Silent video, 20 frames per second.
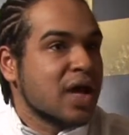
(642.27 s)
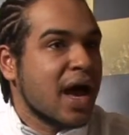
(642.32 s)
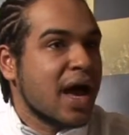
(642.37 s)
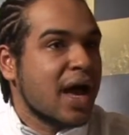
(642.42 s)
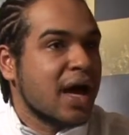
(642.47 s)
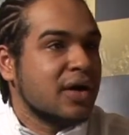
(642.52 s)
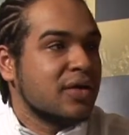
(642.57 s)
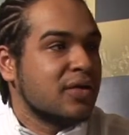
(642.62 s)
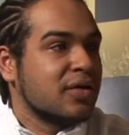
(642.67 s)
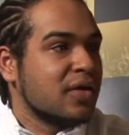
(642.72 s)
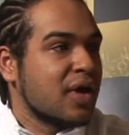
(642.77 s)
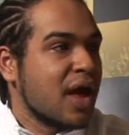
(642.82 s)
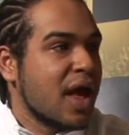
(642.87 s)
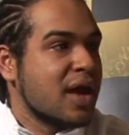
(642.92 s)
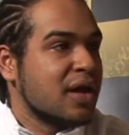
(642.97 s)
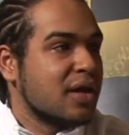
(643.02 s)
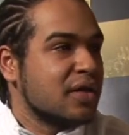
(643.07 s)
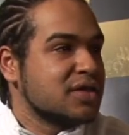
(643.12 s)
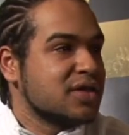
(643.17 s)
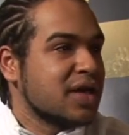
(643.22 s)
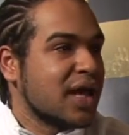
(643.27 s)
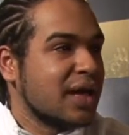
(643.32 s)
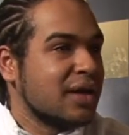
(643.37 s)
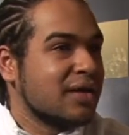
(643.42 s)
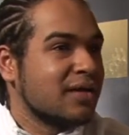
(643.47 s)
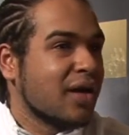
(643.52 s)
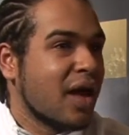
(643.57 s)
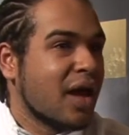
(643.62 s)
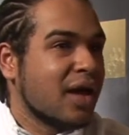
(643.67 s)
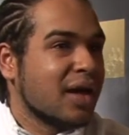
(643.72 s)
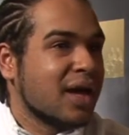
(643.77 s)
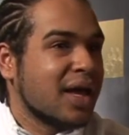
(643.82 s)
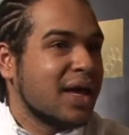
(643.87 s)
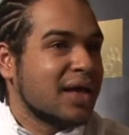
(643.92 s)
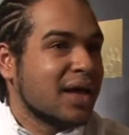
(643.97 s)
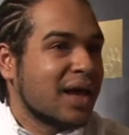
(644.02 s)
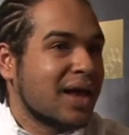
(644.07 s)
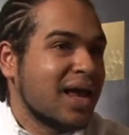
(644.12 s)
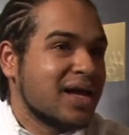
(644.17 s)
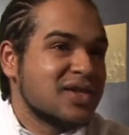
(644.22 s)
and entertain like in
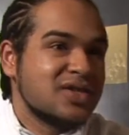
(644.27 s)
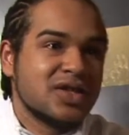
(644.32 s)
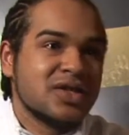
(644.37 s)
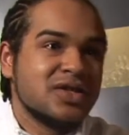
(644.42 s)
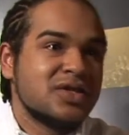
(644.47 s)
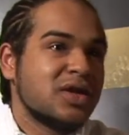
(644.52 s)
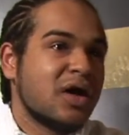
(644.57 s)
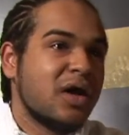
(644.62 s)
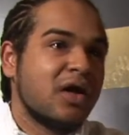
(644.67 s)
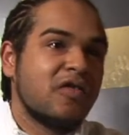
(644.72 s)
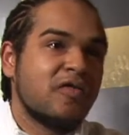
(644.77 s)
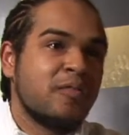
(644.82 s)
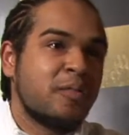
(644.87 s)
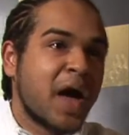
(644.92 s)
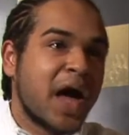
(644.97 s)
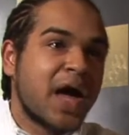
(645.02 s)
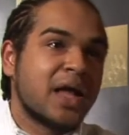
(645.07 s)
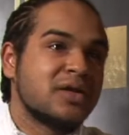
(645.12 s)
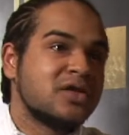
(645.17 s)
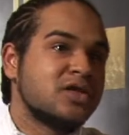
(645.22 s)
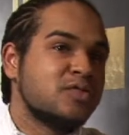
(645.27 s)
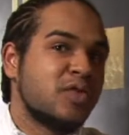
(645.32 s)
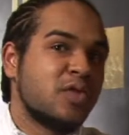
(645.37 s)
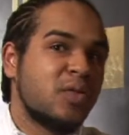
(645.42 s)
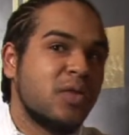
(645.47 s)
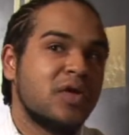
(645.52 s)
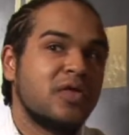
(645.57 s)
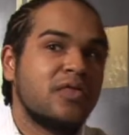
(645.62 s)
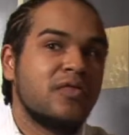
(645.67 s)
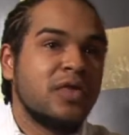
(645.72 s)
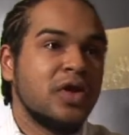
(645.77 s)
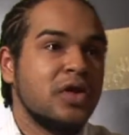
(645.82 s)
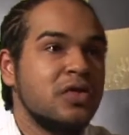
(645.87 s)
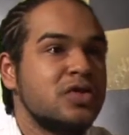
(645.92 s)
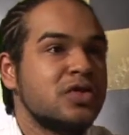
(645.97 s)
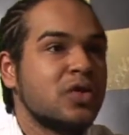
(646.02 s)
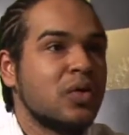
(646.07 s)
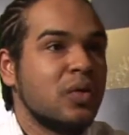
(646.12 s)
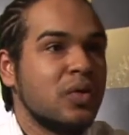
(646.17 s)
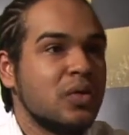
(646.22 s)
the classic style of bands, but with new
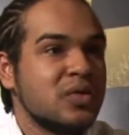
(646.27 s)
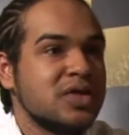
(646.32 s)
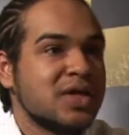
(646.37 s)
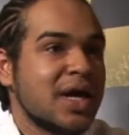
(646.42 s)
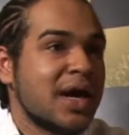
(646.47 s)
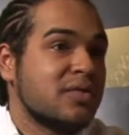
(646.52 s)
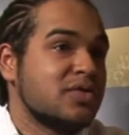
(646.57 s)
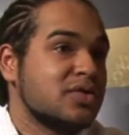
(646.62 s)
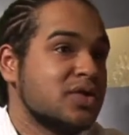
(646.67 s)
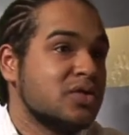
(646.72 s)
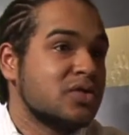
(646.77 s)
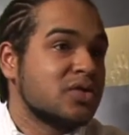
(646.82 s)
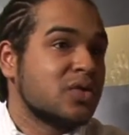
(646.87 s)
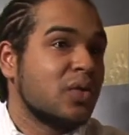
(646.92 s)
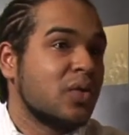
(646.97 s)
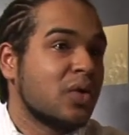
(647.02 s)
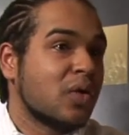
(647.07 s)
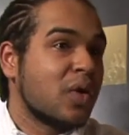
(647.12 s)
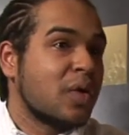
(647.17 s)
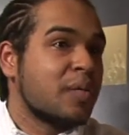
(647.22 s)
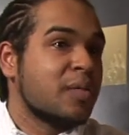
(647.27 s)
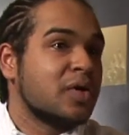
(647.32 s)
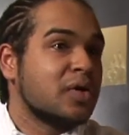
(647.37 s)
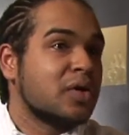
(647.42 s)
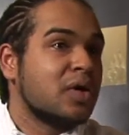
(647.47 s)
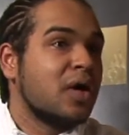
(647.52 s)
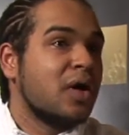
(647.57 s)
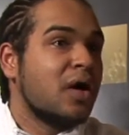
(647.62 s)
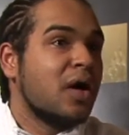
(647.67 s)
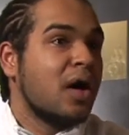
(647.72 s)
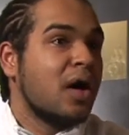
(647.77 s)
school sounds, new school equipment.